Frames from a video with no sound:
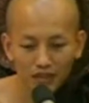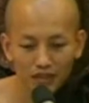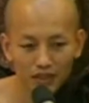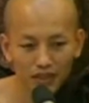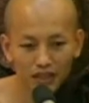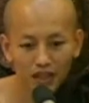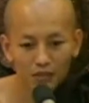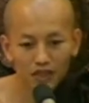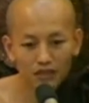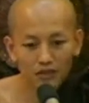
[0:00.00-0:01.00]
okay,
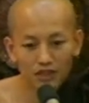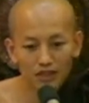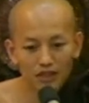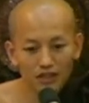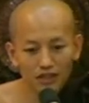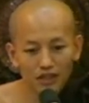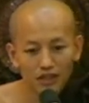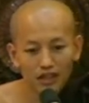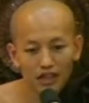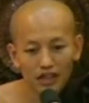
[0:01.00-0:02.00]
but you cannot
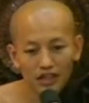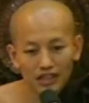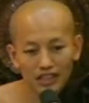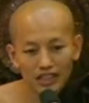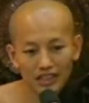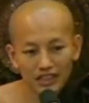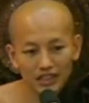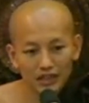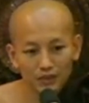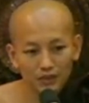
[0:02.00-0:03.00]
get
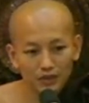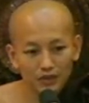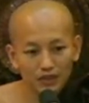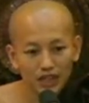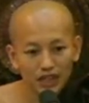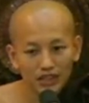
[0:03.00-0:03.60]
the food